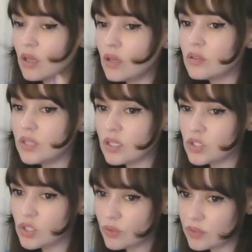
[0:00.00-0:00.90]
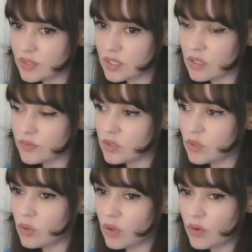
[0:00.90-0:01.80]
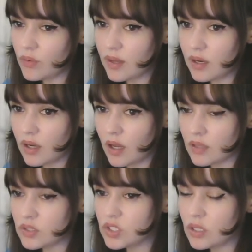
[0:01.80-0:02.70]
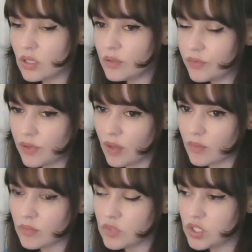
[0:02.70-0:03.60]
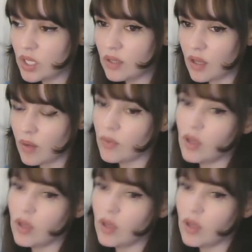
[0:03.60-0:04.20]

They can show themselves. So go there and look for them, check them,